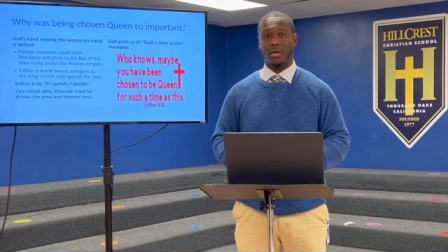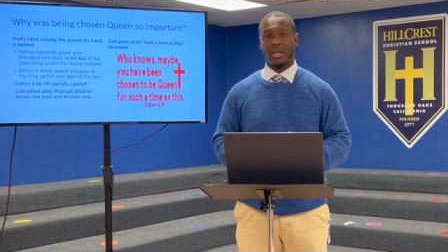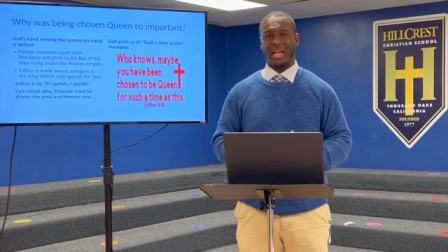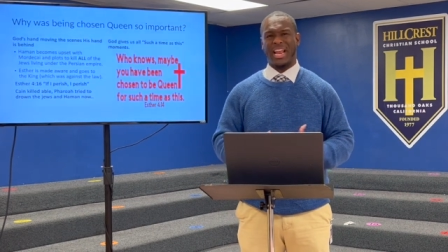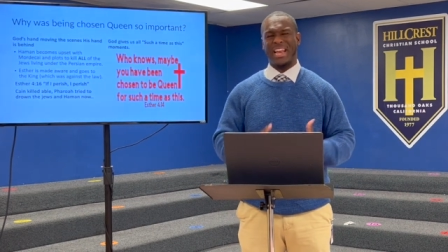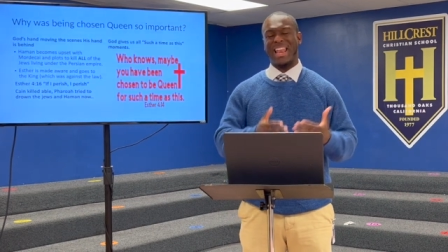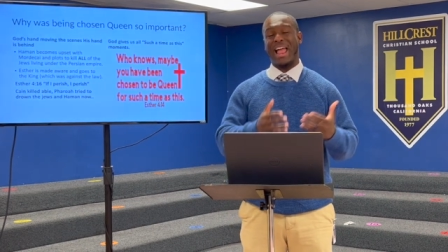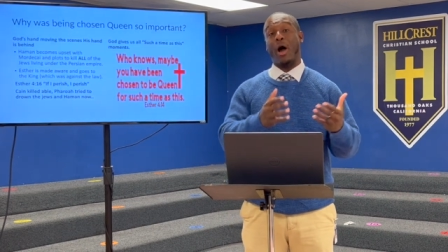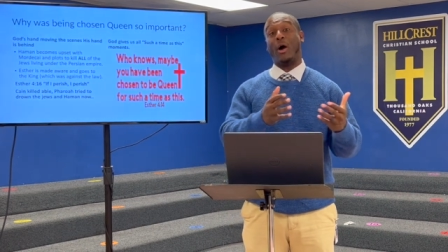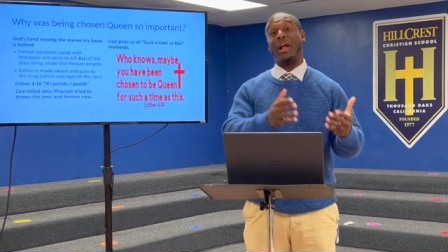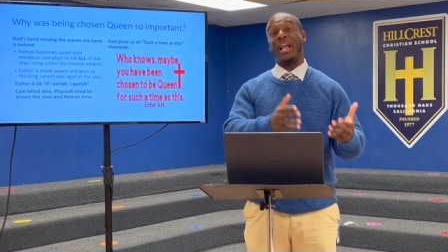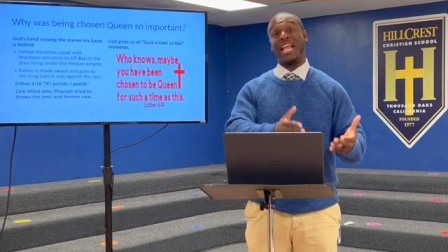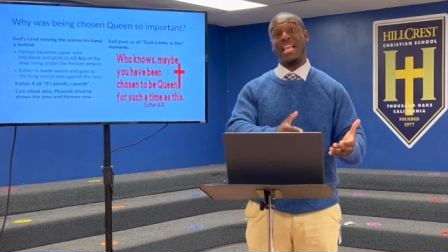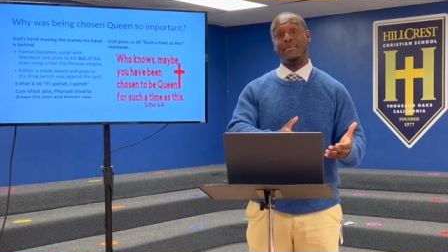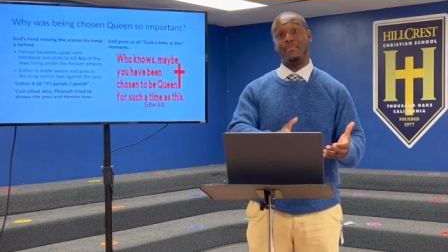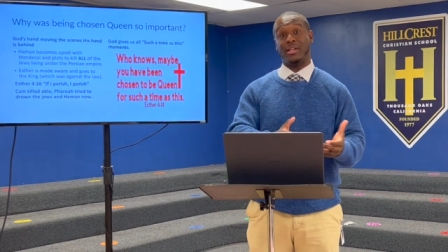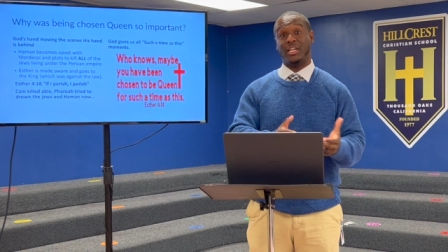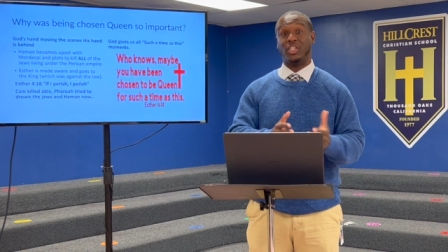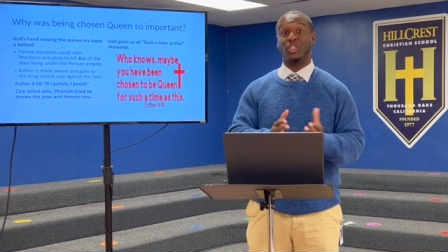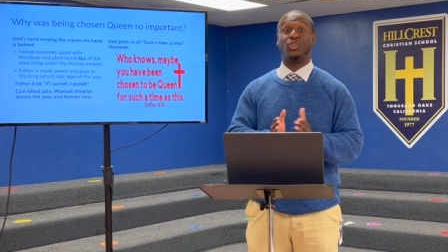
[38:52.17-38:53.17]
And now
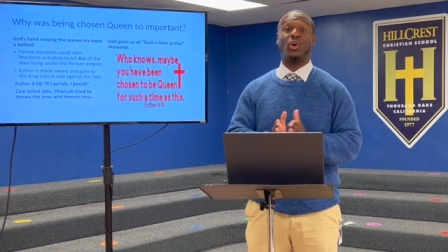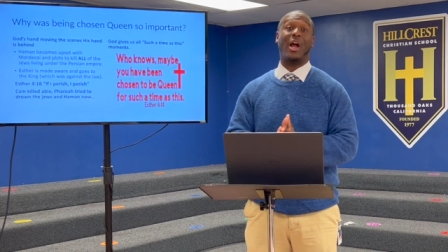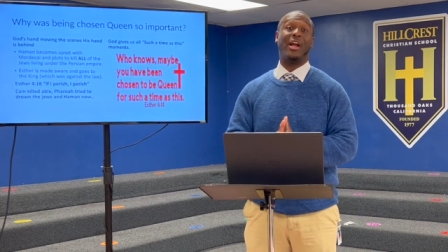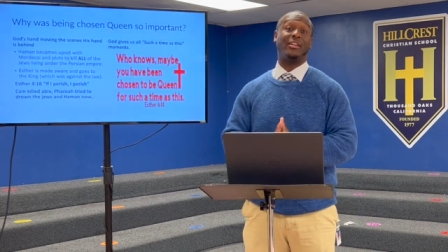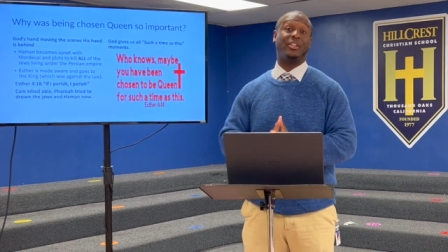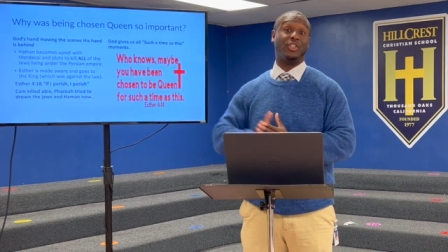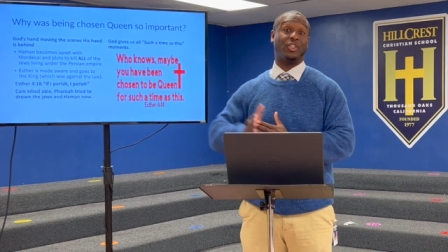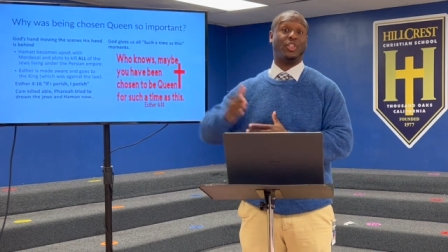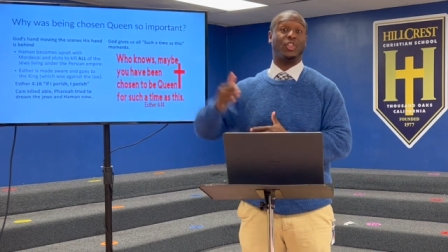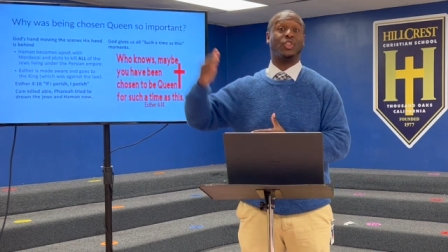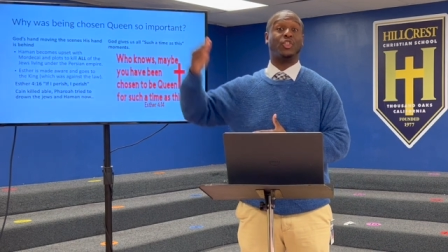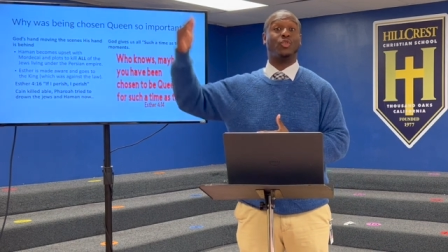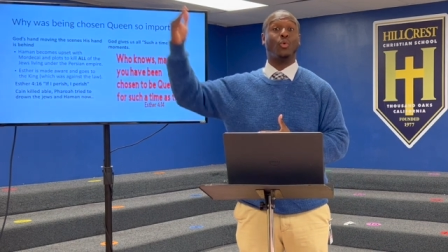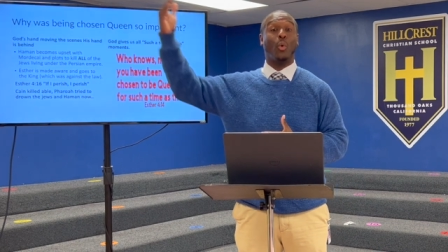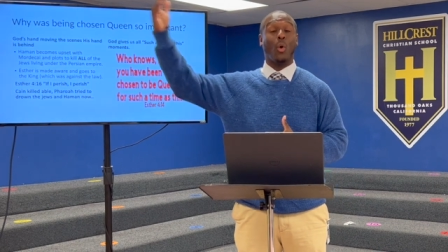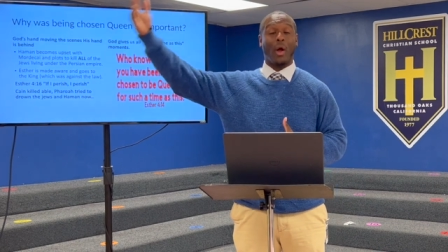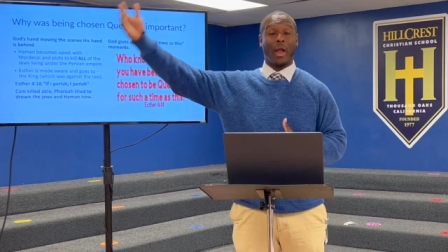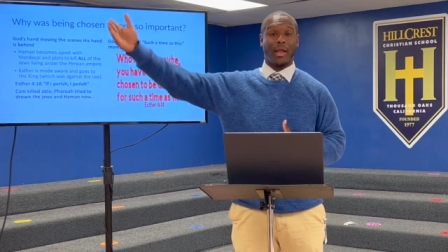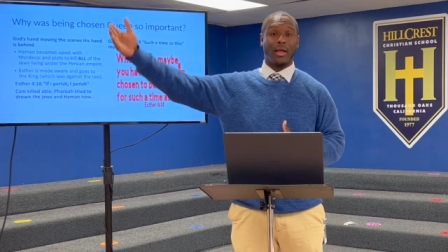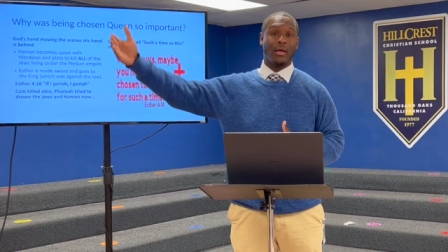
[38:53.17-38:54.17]
Haman is trying to
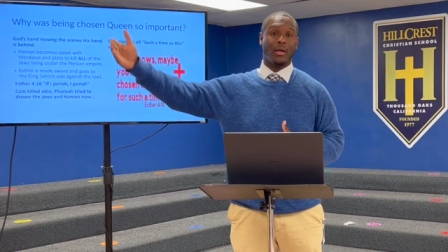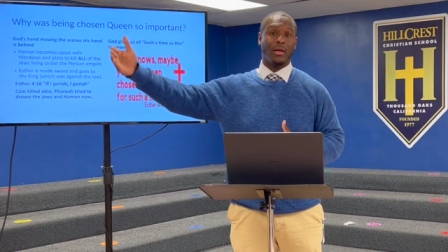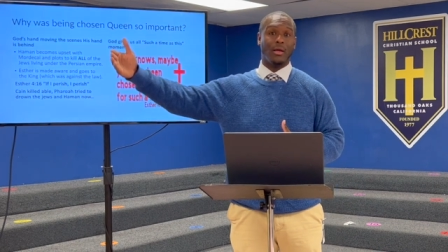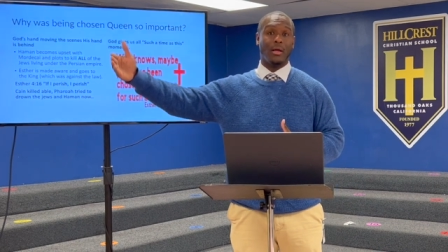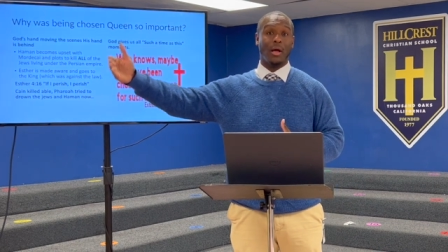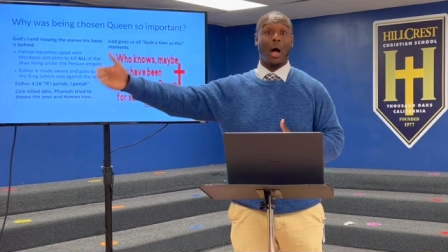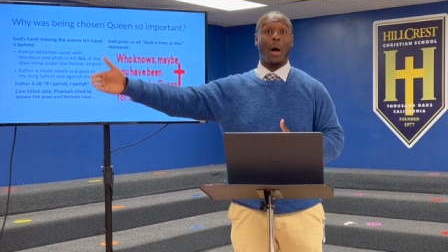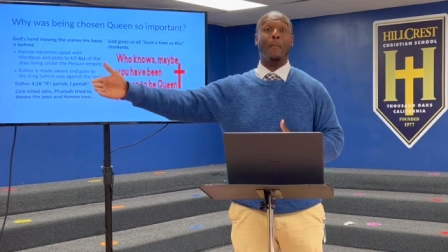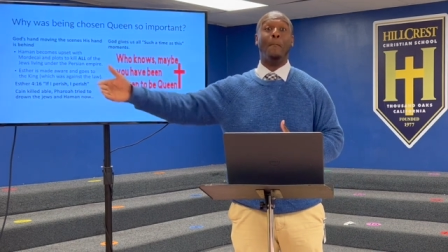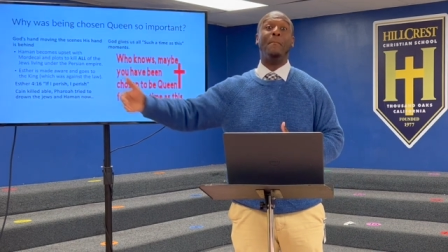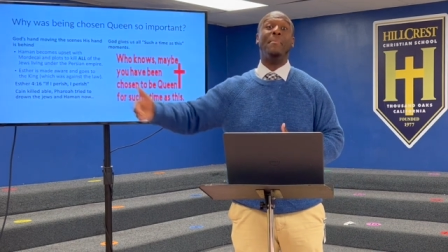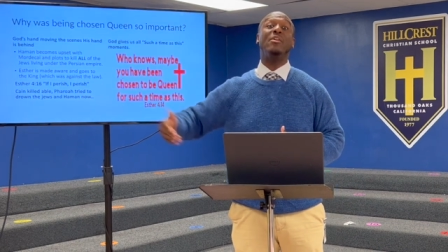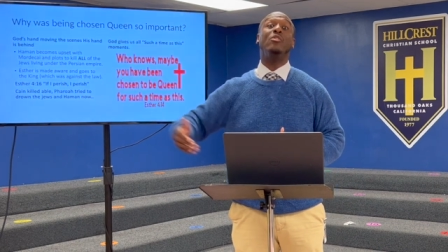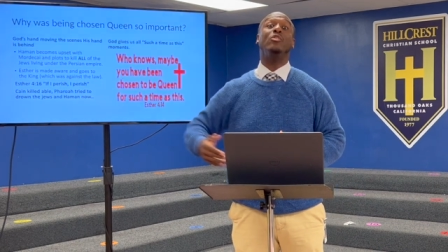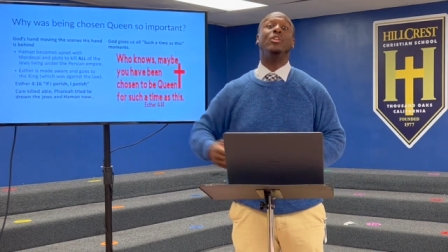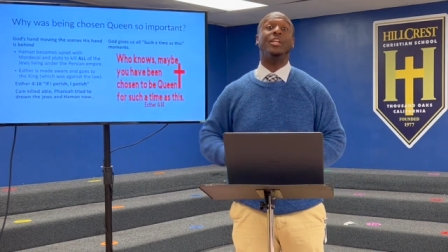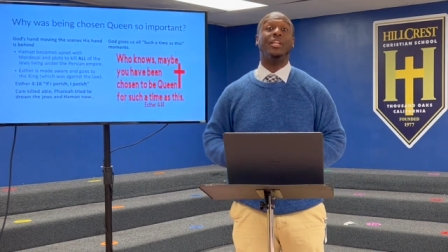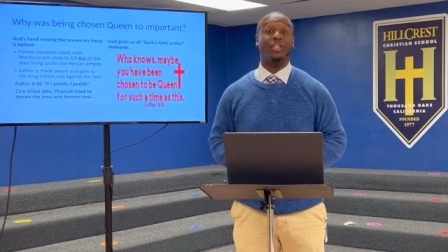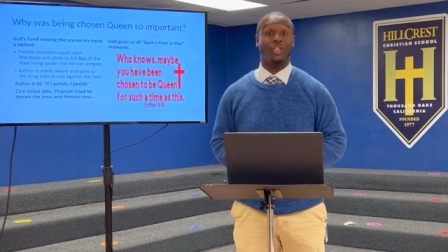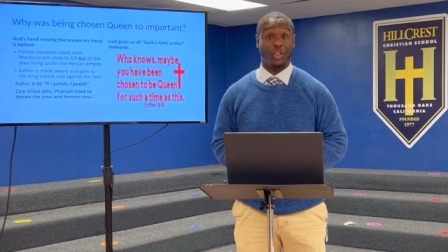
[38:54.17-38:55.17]
destroy a
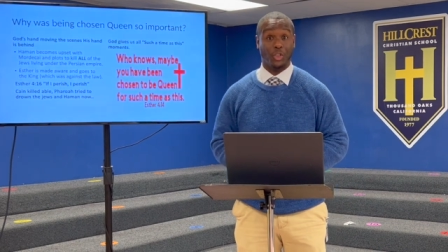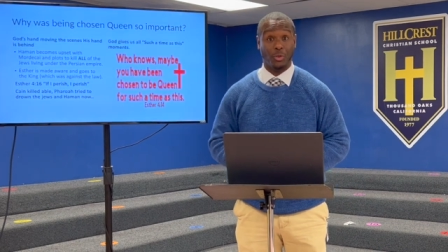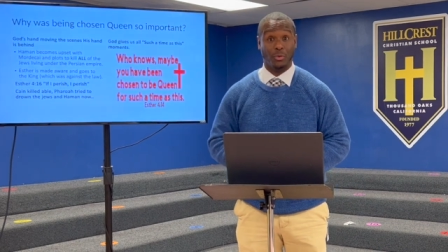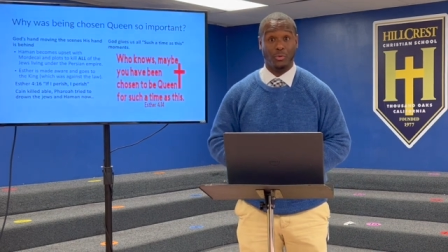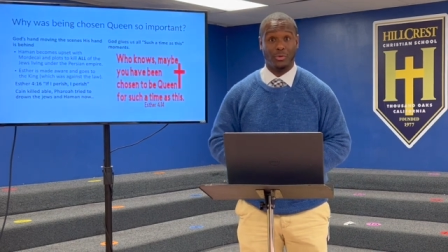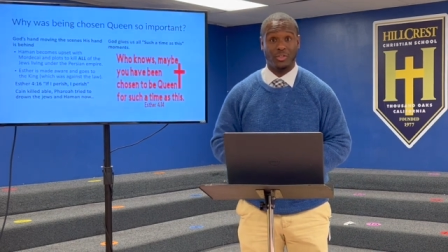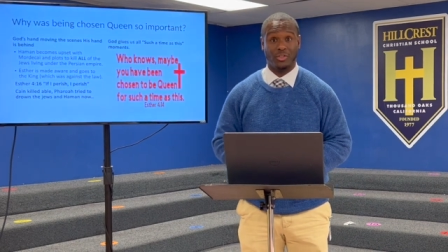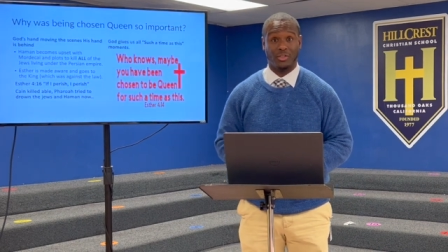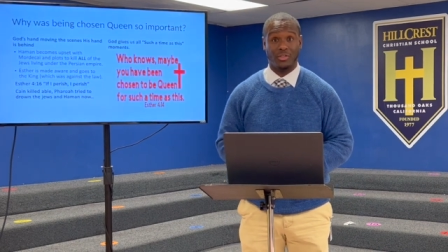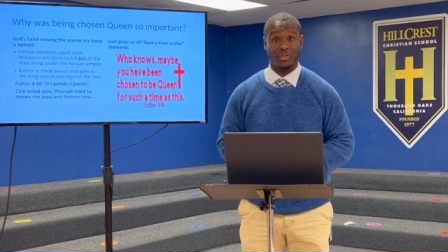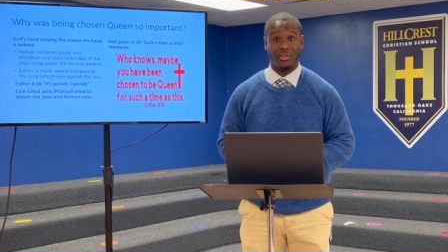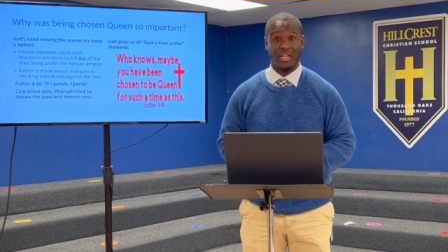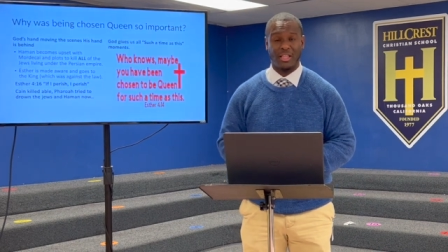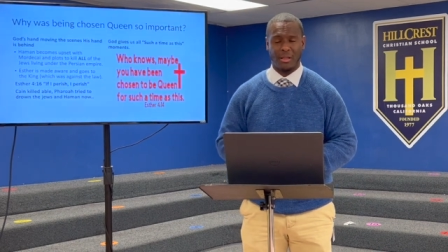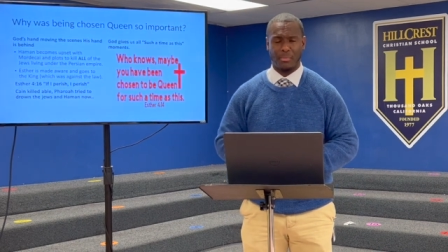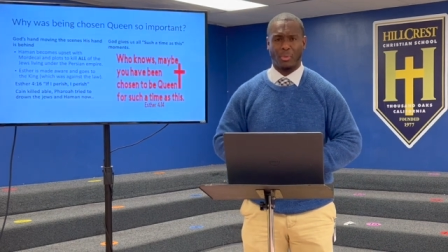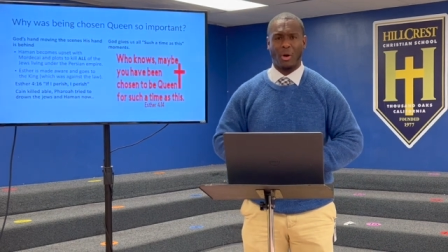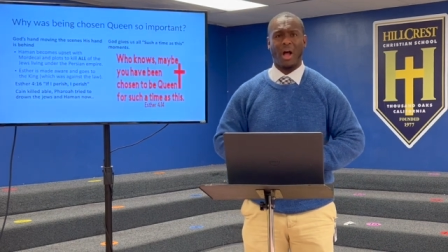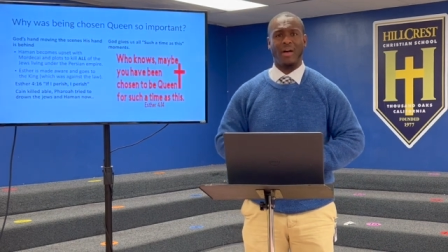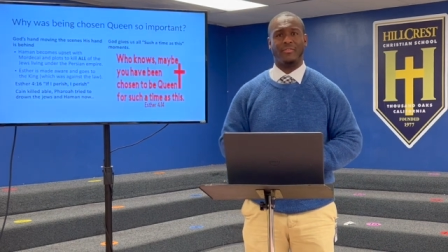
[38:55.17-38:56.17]
million Jews in the
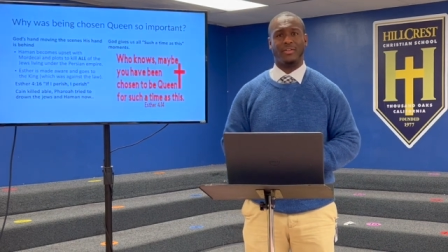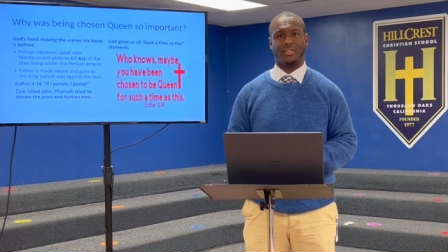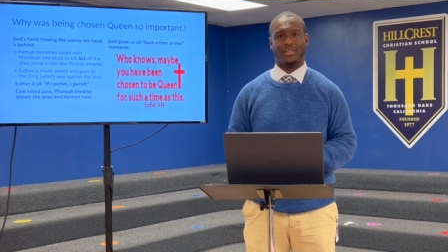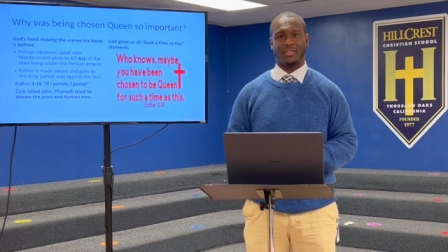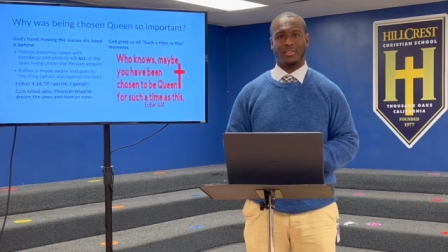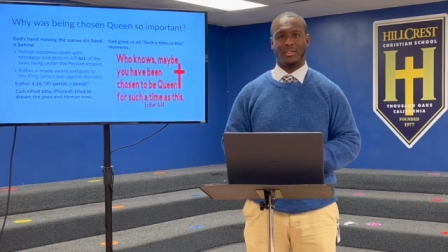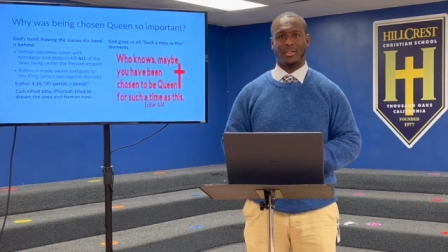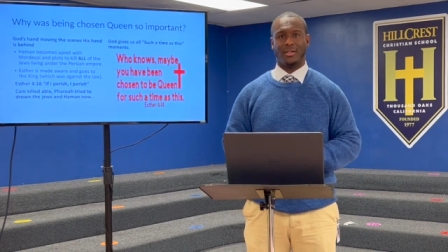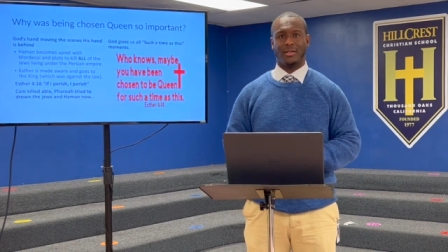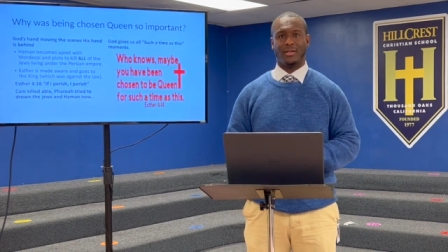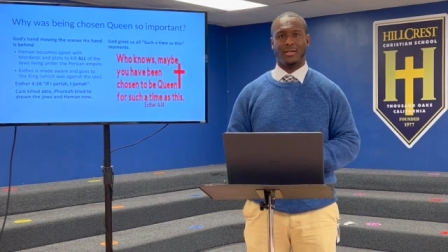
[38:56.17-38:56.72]
province.